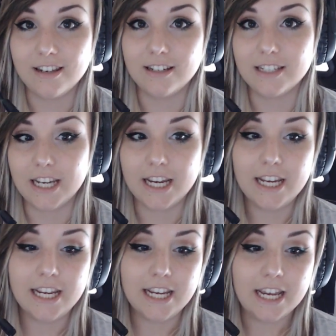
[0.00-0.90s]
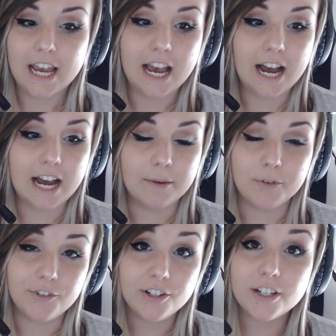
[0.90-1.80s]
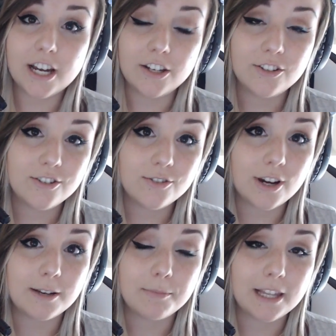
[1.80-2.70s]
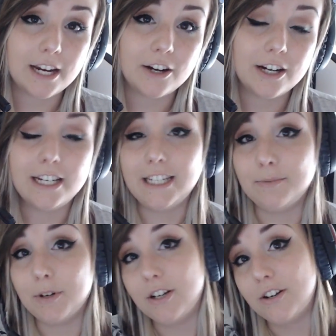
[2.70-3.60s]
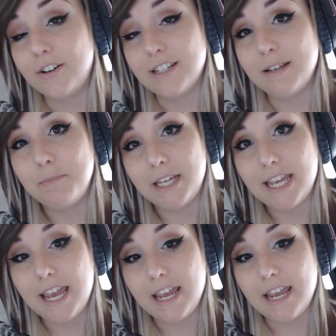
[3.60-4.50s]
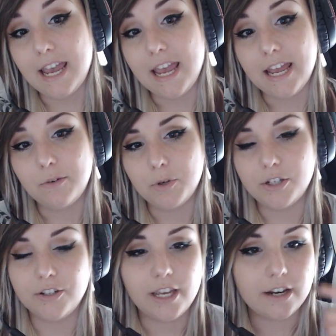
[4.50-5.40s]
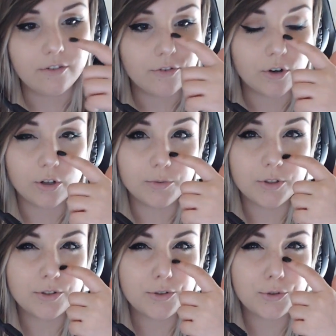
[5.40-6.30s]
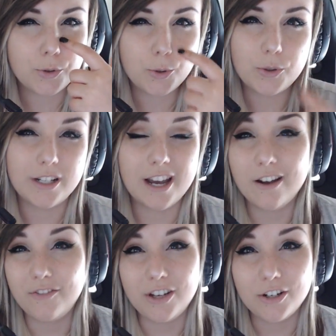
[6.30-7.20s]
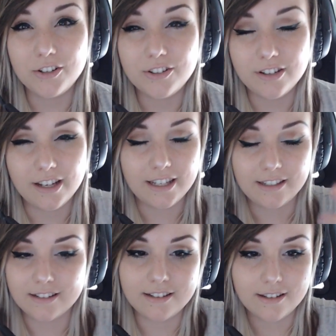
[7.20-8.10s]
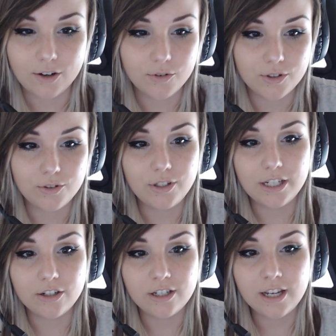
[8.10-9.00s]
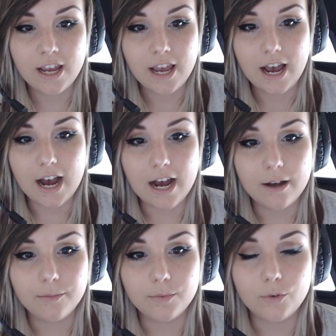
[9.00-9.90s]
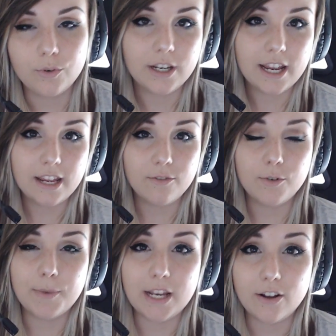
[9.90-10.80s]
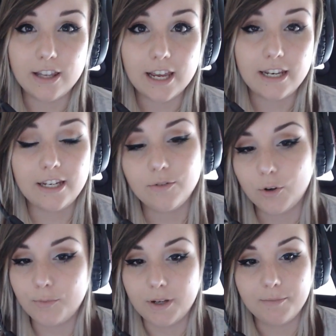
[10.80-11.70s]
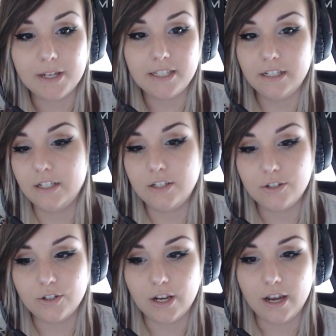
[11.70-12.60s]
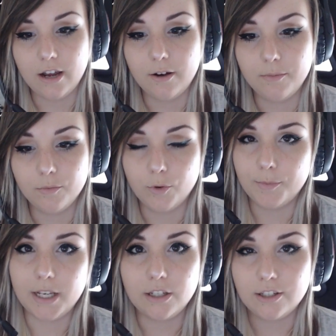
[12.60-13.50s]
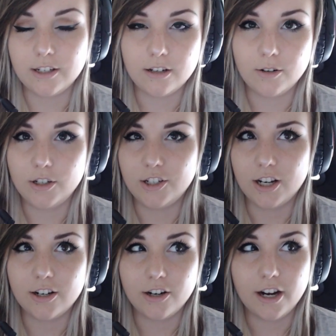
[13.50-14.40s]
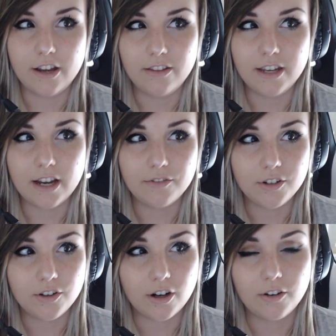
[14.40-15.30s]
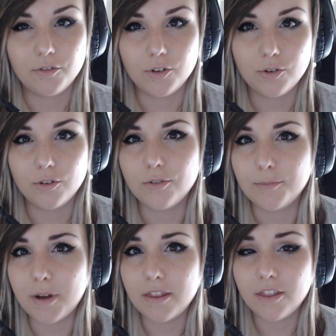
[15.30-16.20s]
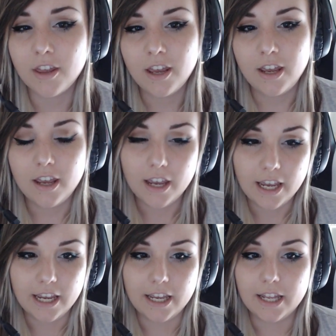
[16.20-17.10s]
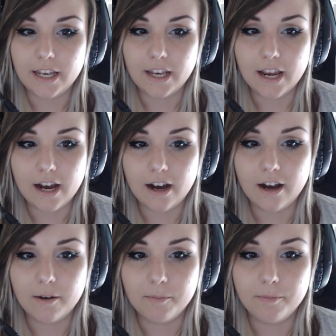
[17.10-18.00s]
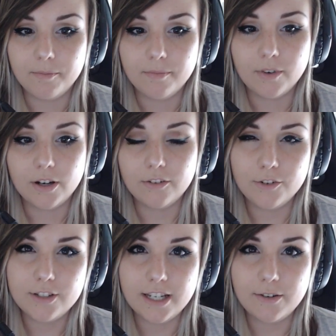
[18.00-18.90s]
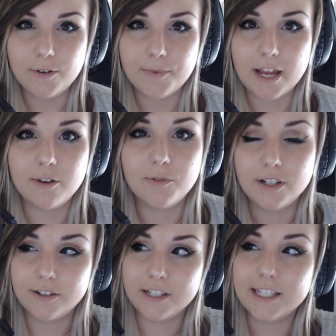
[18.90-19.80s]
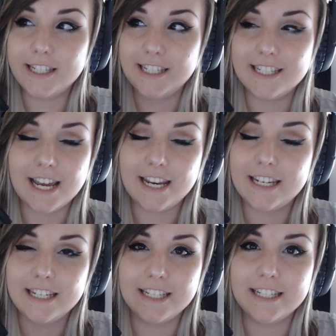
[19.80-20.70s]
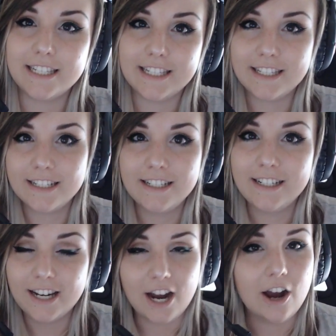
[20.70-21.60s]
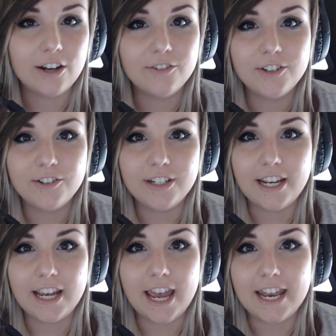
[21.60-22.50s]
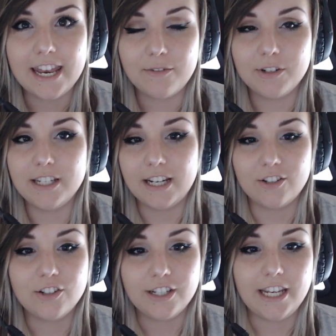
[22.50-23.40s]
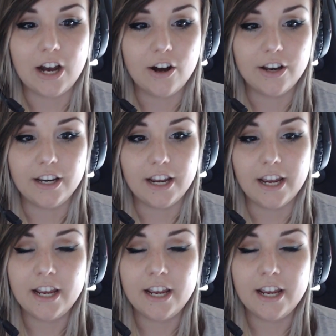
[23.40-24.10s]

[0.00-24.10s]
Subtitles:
a professional Counter-Strike player. He's better known as MBK, and we're together for almost 2.5 years, at least over 2 years. We met online. He wrote me a message. We met each other, I think, after talking for 2 or 3 months. And on the first day we met, we decided this is anniversary day, and that was actually on the